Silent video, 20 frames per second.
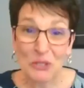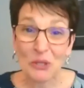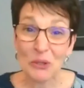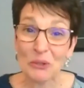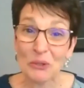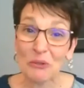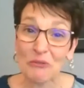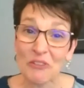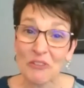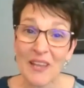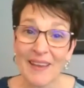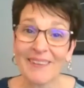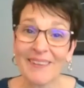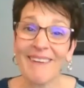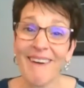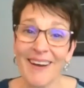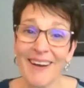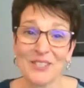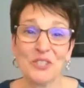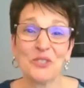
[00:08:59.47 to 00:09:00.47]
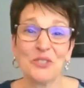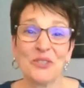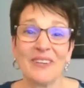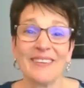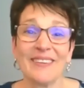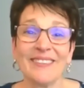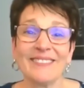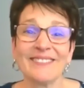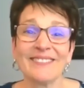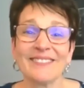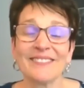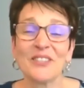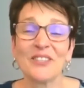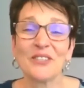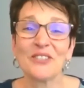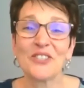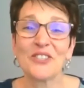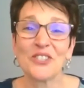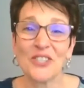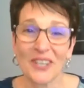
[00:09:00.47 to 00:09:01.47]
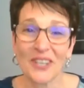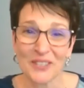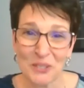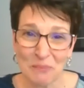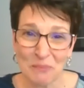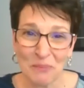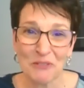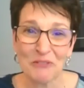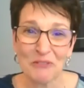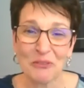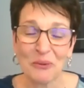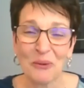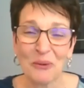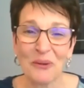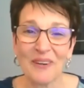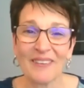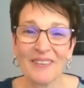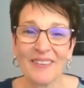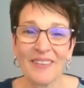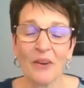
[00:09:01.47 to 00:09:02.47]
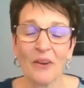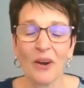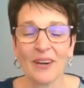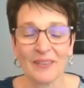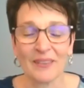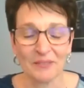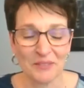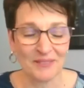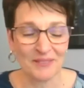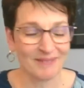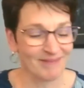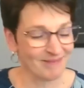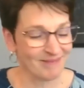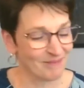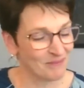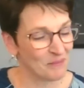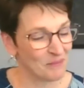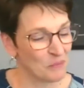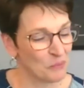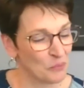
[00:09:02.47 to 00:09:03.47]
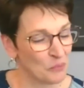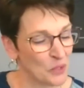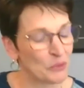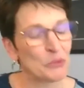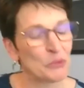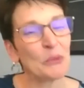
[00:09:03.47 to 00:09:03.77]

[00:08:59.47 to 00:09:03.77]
to go to Vienna, Austria, just before, or we were